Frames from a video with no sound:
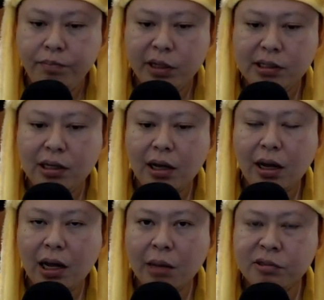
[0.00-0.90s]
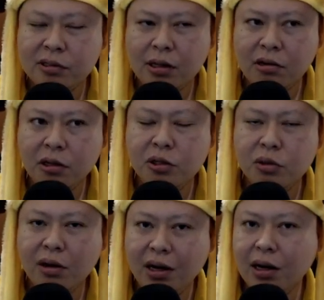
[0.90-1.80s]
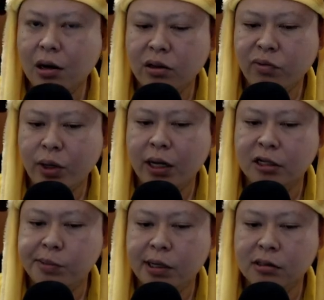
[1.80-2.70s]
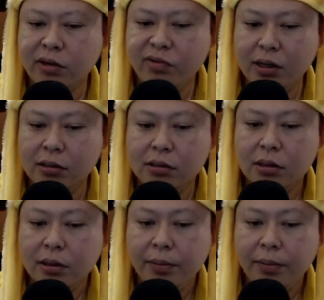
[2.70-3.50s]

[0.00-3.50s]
Basically, I'm starting to running out of credits because of this.